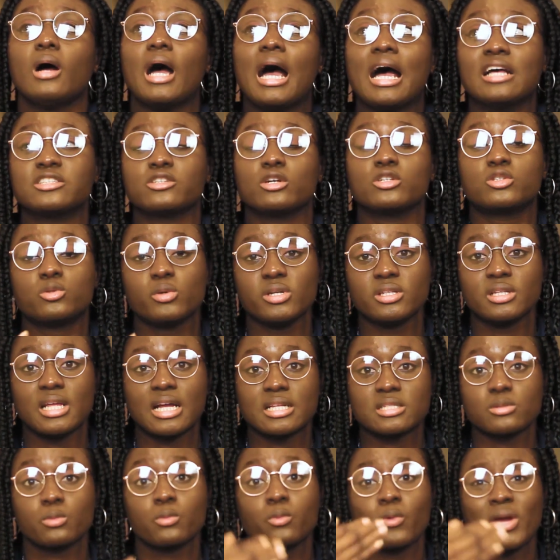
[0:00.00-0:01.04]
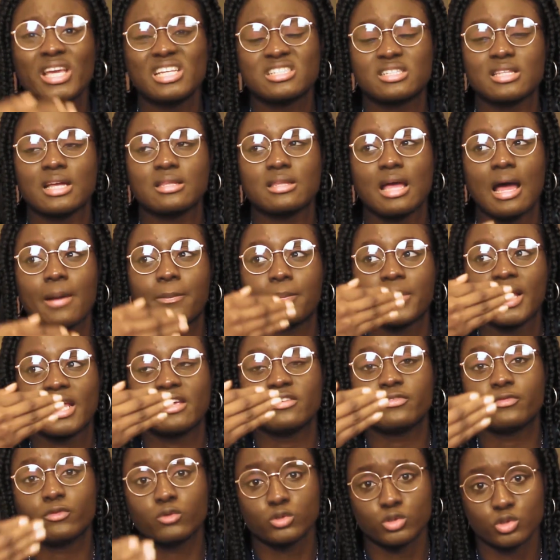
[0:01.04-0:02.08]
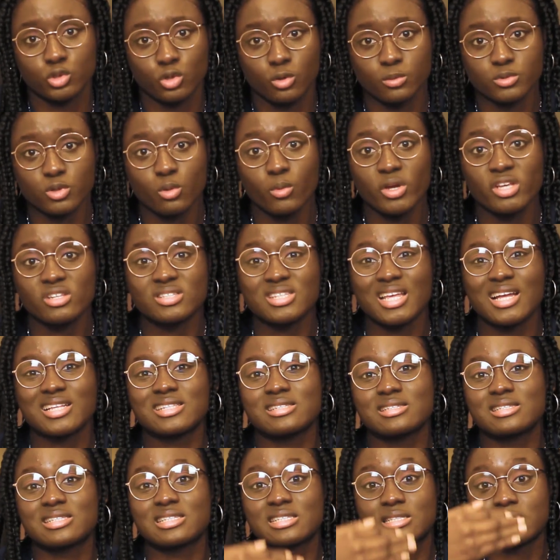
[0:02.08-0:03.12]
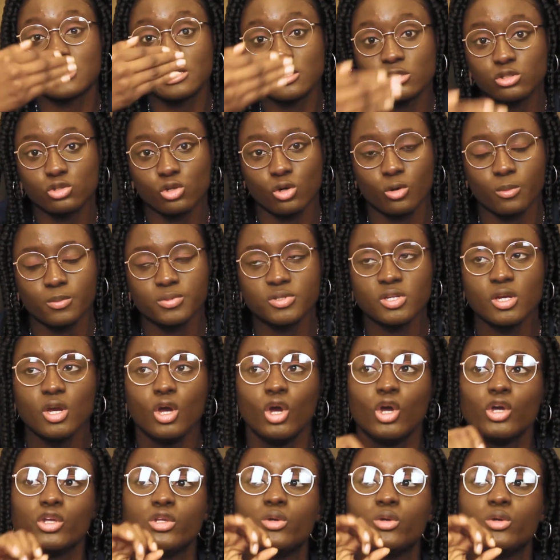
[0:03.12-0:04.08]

as you're doing that when you start applying for jobs when you start to see jobs